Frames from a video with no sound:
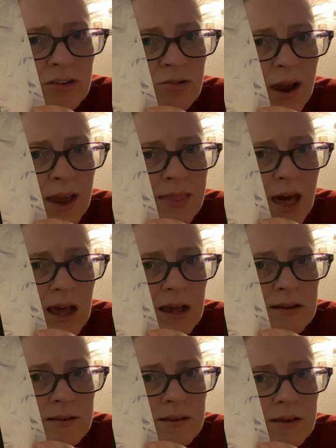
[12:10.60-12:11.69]
try
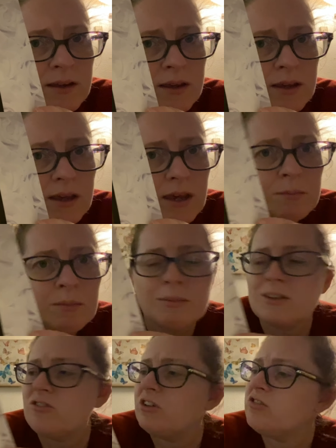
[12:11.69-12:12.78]
that and maybe
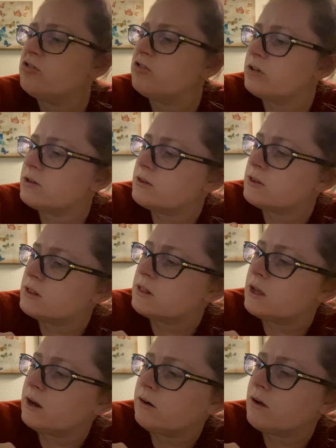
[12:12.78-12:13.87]
change the
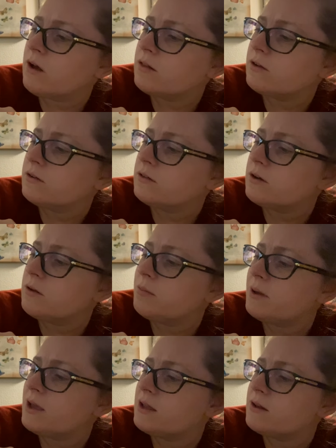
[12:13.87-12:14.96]
hair color a little
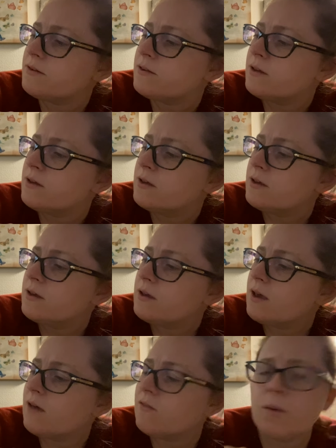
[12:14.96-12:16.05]
bit.
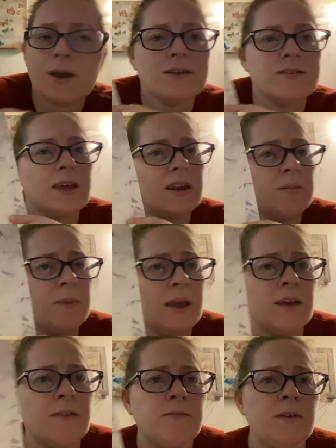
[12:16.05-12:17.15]
I haven't quite decided, but
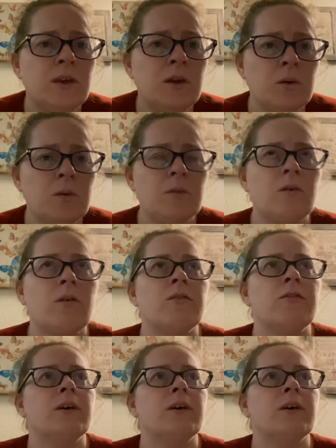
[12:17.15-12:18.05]
if you know of a